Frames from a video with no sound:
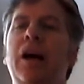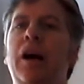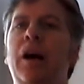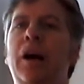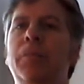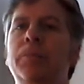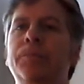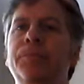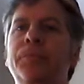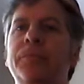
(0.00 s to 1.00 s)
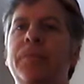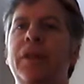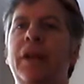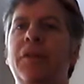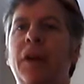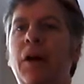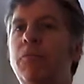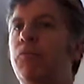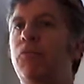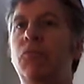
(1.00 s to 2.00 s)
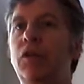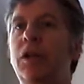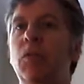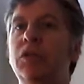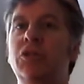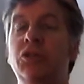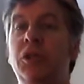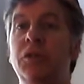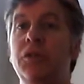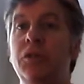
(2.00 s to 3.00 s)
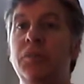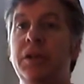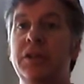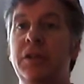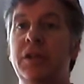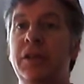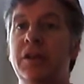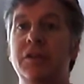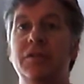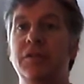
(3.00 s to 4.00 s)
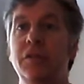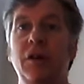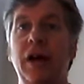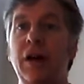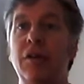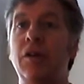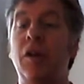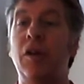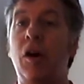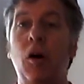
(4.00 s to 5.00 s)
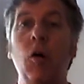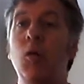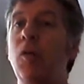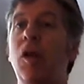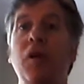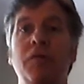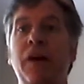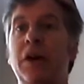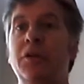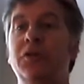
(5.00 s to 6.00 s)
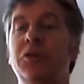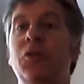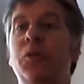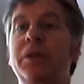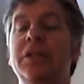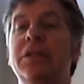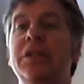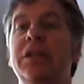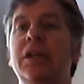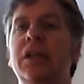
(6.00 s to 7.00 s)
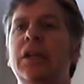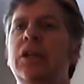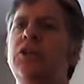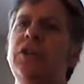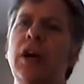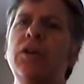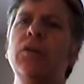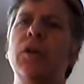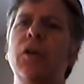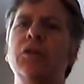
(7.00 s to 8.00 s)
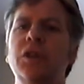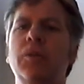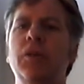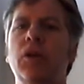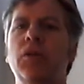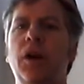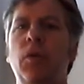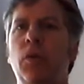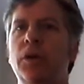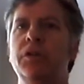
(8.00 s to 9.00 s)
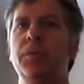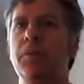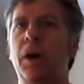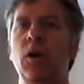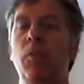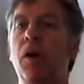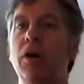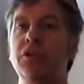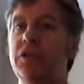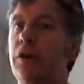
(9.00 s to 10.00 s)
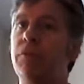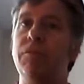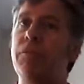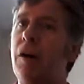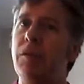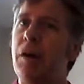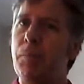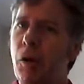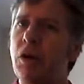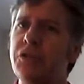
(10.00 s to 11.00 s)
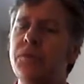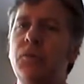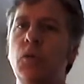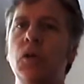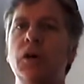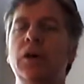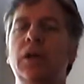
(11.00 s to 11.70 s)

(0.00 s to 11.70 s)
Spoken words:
that I really want to share with you because I think it could add a whole lot of value to your business. You see, I knew a long time ago that I wanted to be my own boss. Now, not a boss for